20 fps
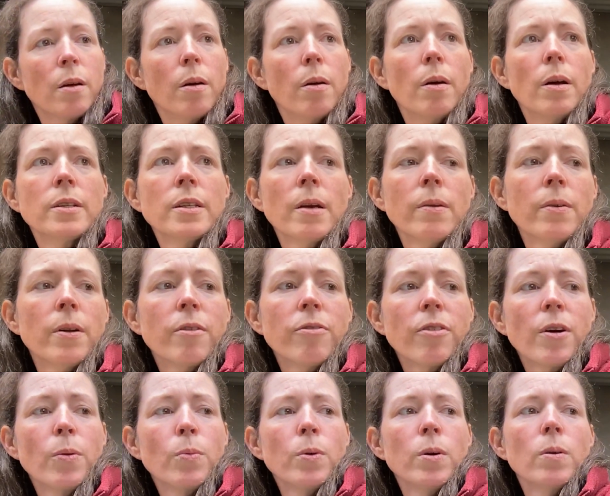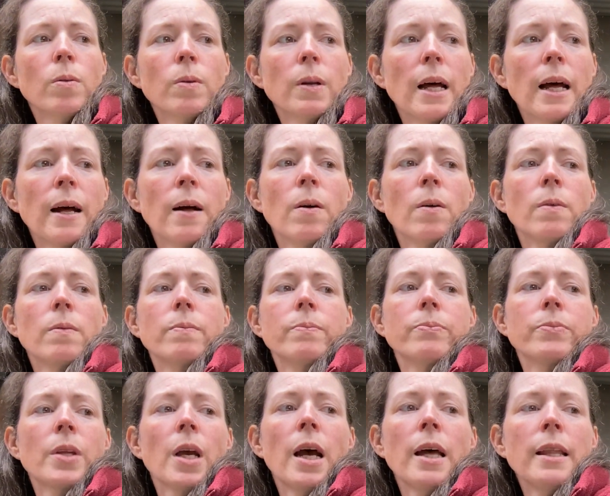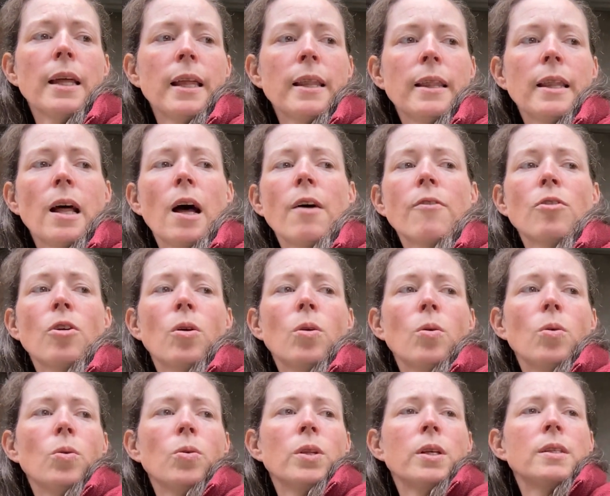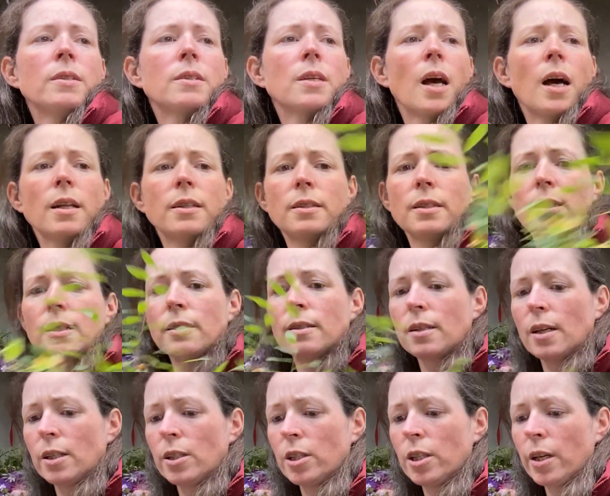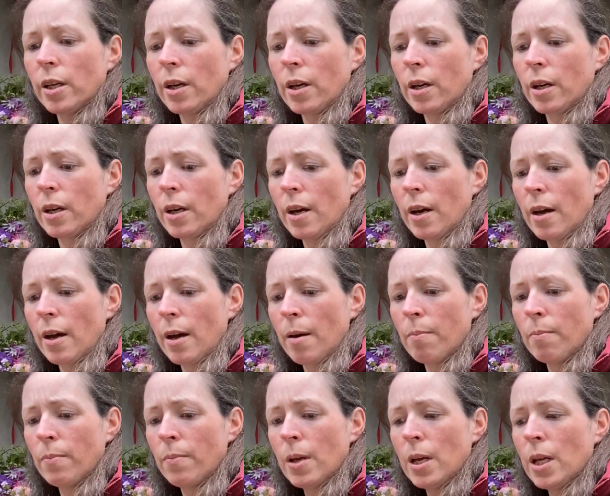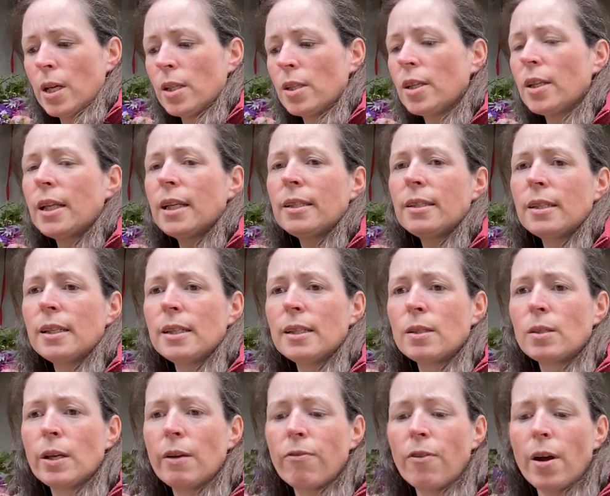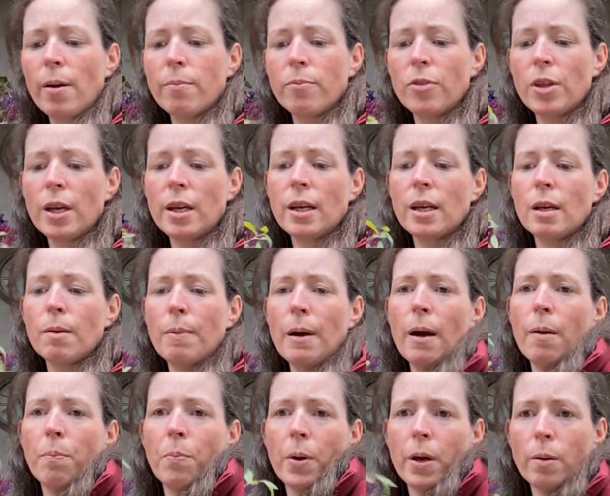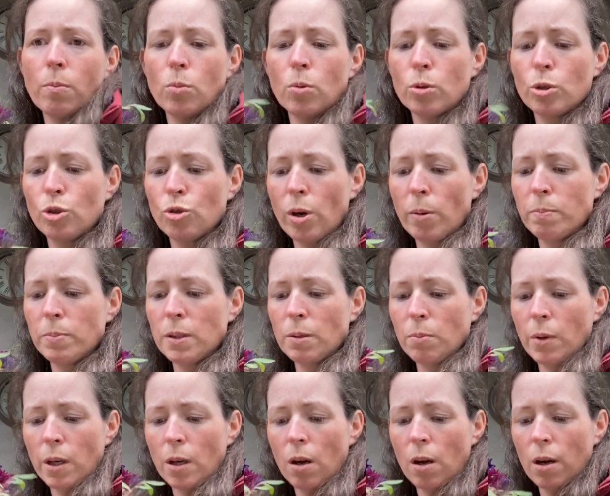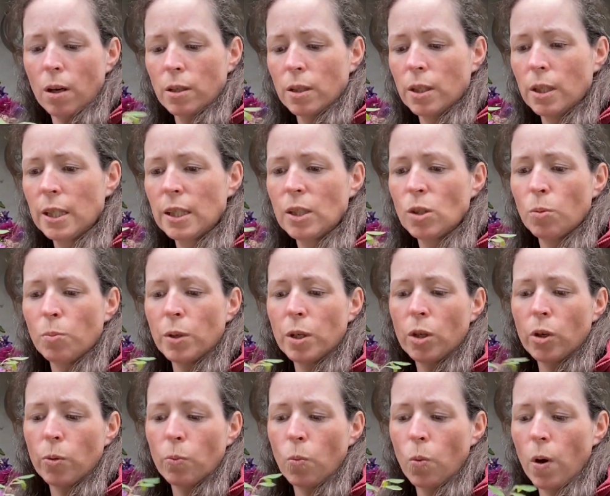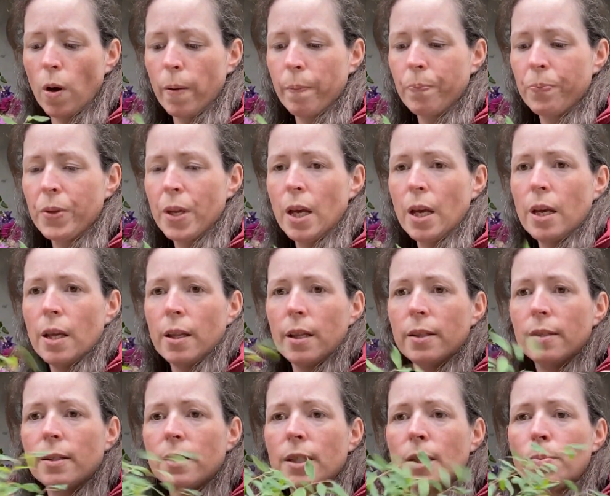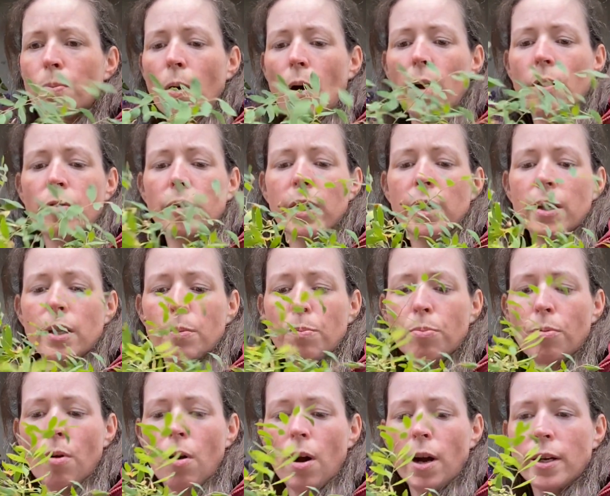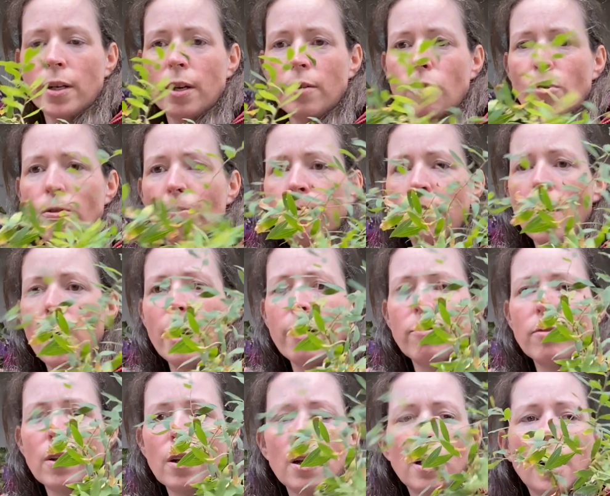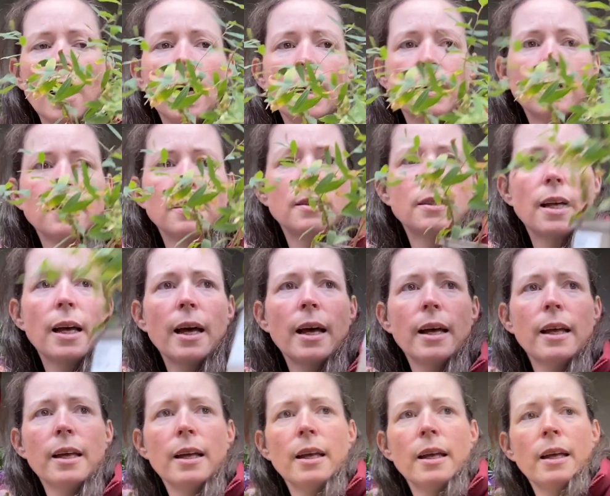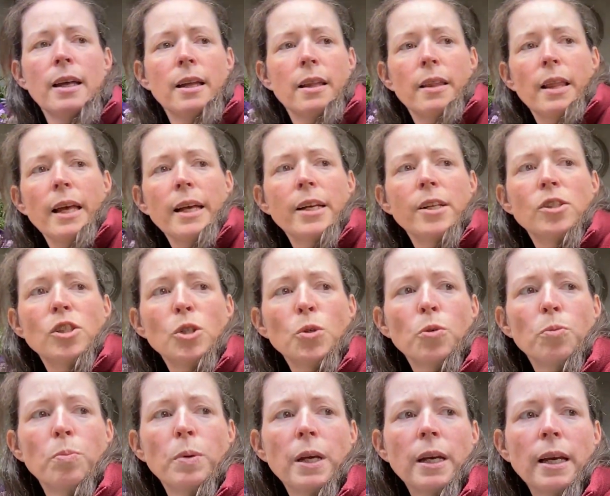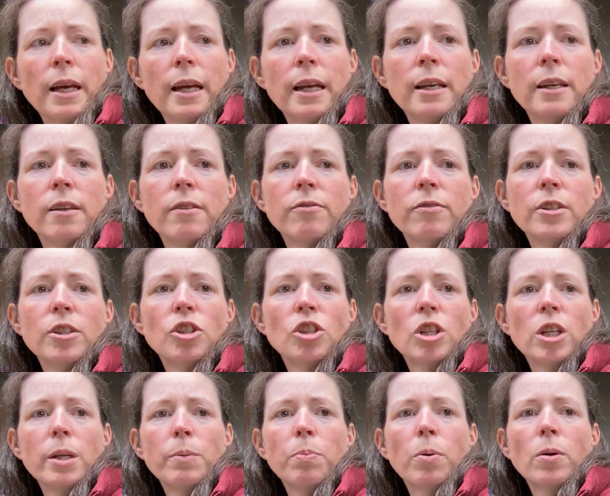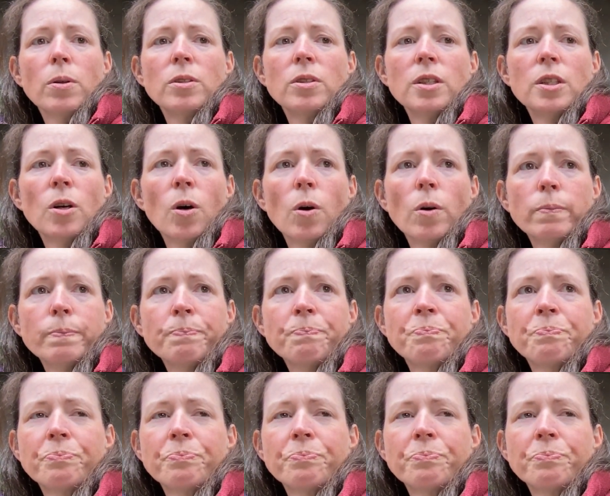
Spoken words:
I don't know if I will now. And then I've got all these cuttings I took. So this is, if I'm thinking about putting more shrubs in my garden, this will be a good one. This is Spirea the Bride, and I've got 5 little cuttings there. They could do with being individually potted on.